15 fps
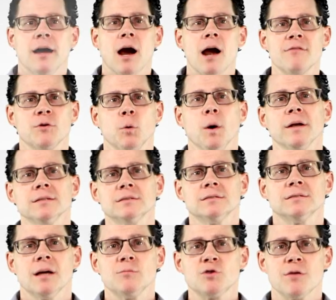Hi everyone,
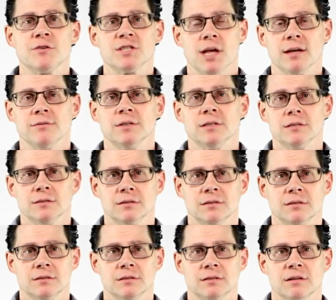I'm Trevor Sullivan,
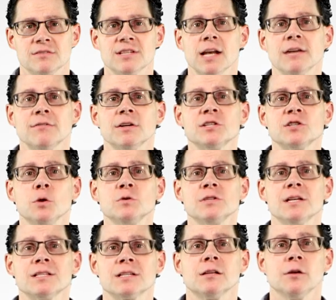Sullivan
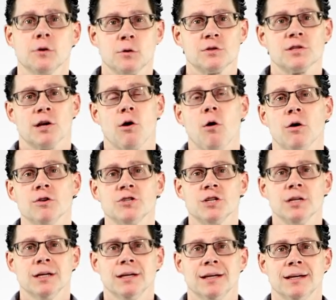Associates Clinical
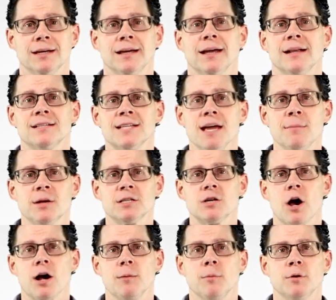Psychology. And today I'm going to
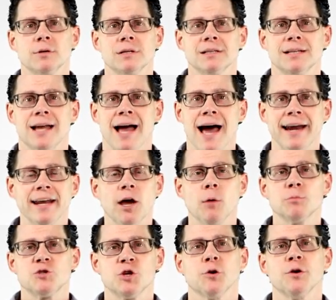talk about how to
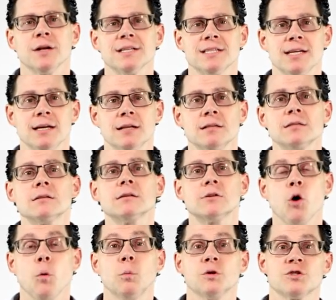help children and teens
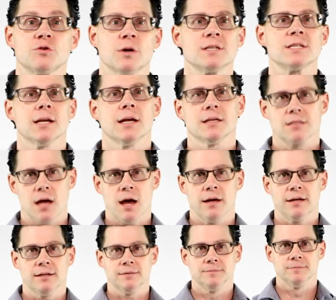cope with stress and
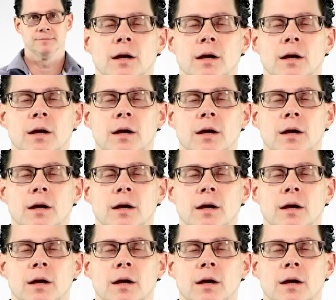anxiety.